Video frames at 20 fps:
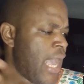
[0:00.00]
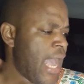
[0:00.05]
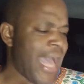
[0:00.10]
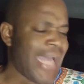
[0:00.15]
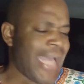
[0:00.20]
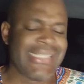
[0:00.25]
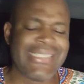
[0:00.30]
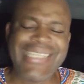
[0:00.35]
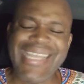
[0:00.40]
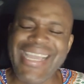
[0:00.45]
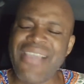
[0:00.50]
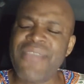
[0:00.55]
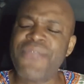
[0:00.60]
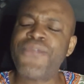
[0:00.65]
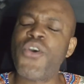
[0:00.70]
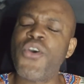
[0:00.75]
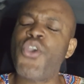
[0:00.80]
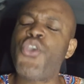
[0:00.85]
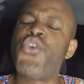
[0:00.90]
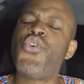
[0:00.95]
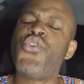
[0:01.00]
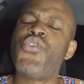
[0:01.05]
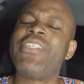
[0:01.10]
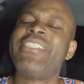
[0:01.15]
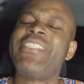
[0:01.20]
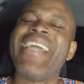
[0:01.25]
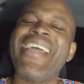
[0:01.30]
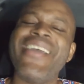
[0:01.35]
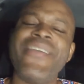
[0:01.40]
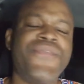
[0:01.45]
I did for you, you
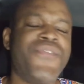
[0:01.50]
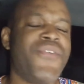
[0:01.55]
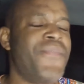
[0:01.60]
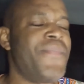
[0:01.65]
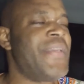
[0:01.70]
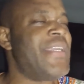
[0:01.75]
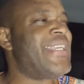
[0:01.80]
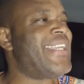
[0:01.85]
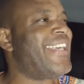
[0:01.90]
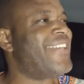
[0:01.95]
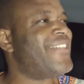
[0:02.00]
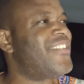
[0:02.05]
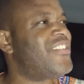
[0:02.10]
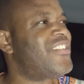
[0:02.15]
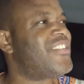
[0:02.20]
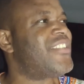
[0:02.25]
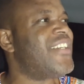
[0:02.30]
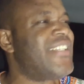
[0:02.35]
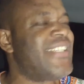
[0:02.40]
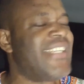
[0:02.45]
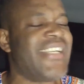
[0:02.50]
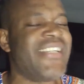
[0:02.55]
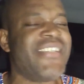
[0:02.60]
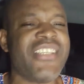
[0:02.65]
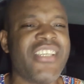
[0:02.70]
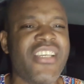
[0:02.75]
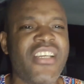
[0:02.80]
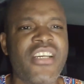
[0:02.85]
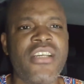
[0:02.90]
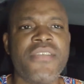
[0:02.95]
did for me like the sun and
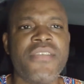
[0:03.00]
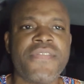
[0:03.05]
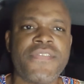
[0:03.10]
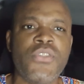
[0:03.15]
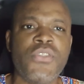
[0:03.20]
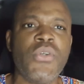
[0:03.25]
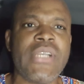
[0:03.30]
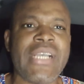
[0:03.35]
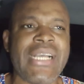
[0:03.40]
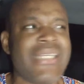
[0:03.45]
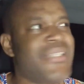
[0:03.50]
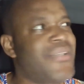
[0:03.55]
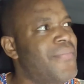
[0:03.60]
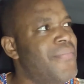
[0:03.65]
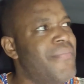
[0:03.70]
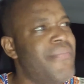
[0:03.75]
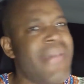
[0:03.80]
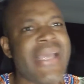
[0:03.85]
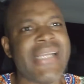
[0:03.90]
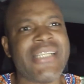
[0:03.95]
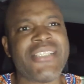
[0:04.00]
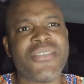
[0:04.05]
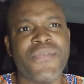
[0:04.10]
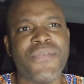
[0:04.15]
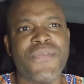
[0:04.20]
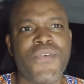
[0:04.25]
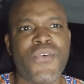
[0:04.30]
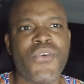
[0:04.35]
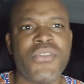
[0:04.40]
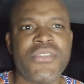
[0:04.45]
the earth. Look at the
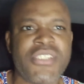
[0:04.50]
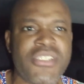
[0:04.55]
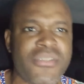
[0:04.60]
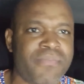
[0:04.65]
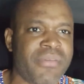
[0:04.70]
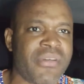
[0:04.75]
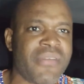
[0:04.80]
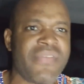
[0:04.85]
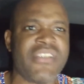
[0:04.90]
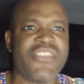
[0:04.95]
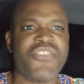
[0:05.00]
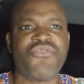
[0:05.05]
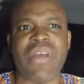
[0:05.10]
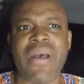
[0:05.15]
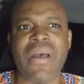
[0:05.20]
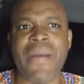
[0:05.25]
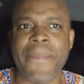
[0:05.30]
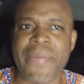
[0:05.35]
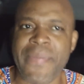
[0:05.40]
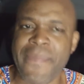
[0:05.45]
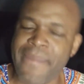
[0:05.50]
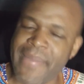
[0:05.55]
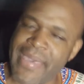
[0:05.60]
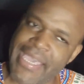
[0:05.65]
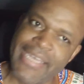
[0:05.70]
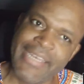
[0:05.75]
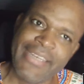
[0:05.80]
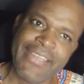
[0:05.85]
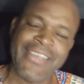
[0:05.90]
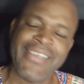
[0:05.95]
metaphor this brother dropping,
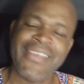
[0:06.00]
man.